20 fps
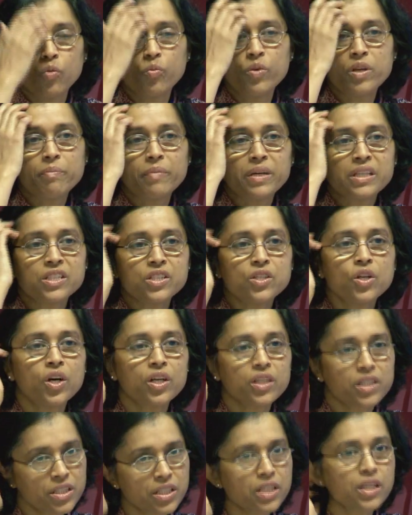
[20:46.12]
we must
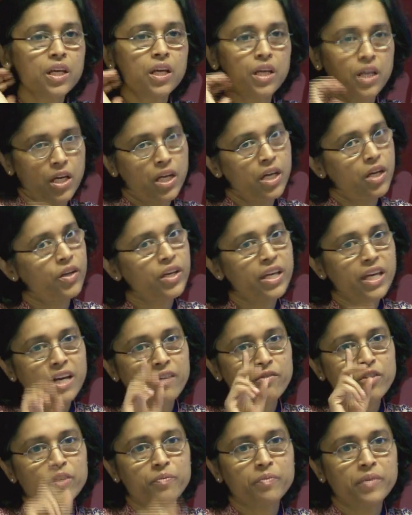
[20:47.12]
not, okay,
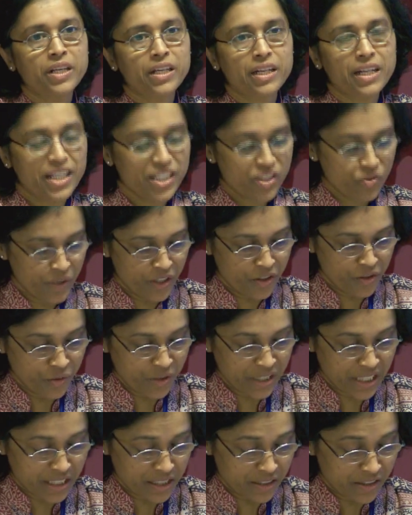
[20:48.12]
I've got my last one or two
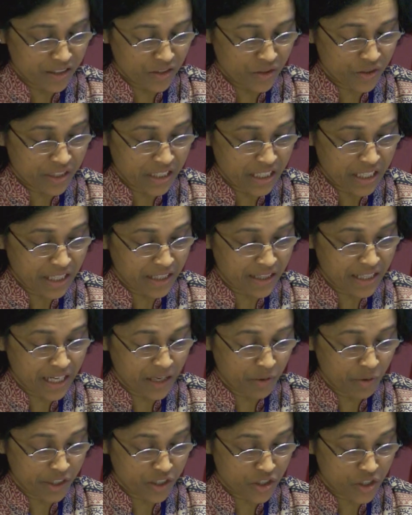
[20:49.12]
sentences to say and then
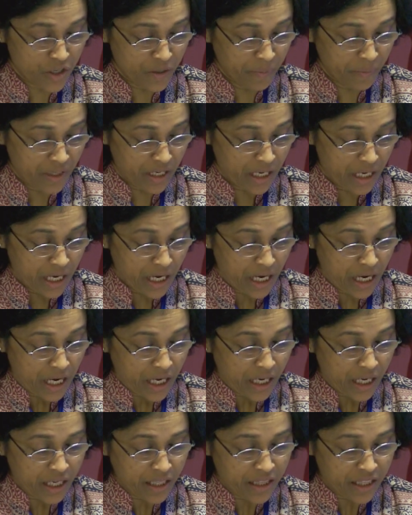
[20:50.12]
I will stop.
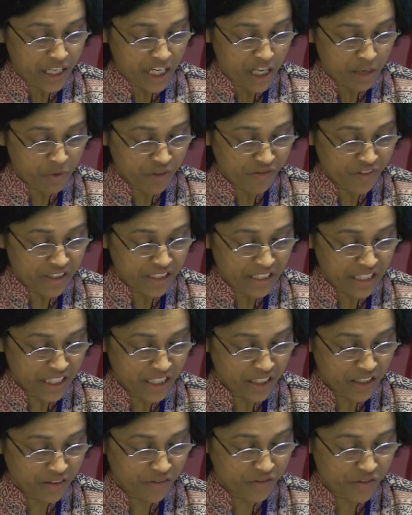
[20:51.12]
In the name of
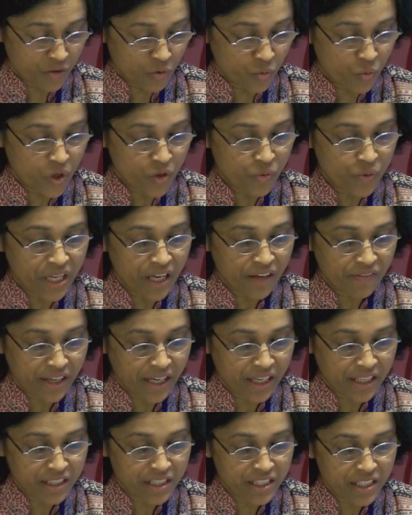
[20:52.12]
incentives, what we have
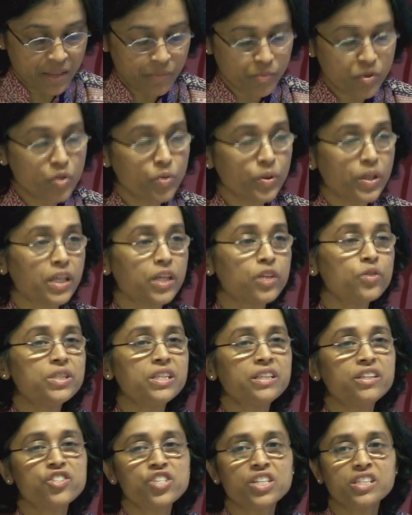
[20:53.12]
ended up doing, you see
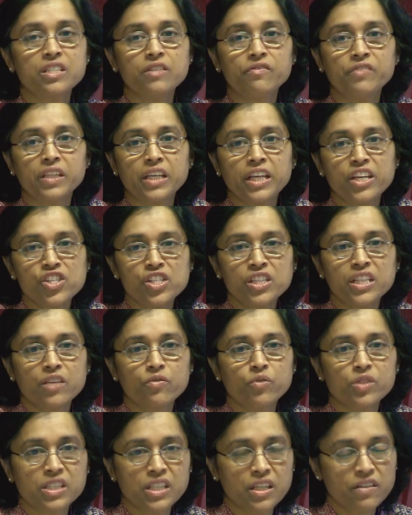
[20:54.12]
the justification that
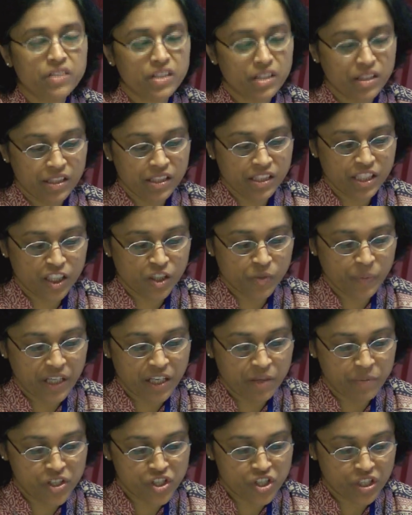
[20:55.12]
was given in the Sixth Pay
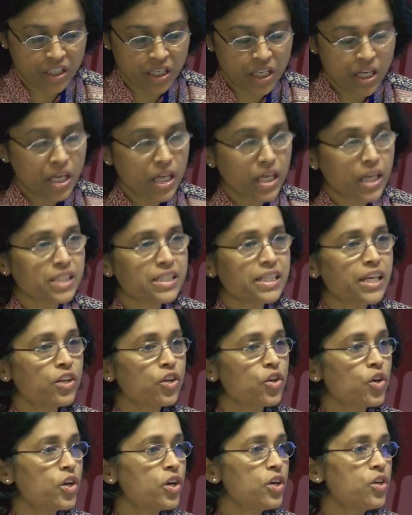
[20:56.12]
Commission is that
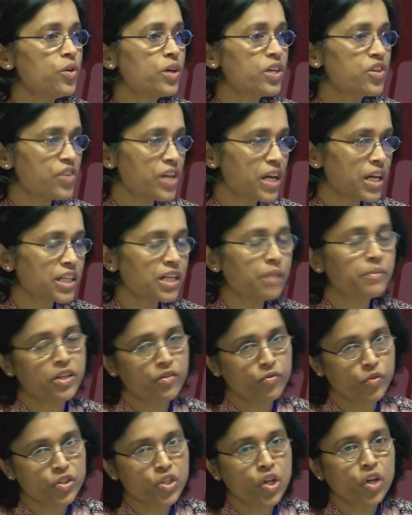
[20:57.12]
in order to attract, I mean,
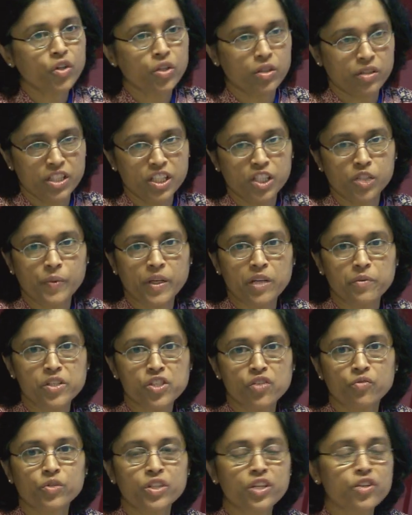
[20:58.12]
it was not, the Sixth Pay
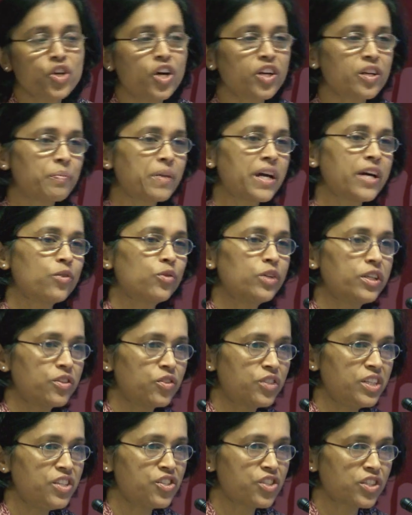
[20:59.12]
Commission did not apply only to
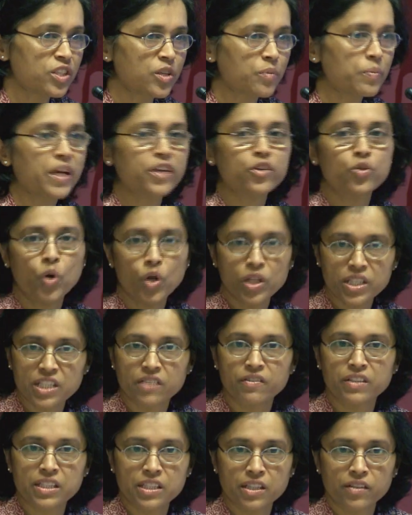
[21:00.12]
teachers, it applied to all
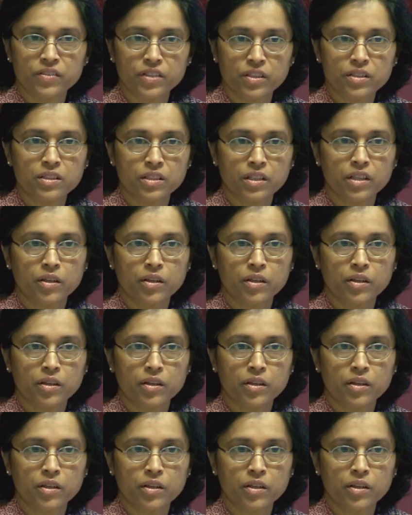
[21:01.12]
civil servant,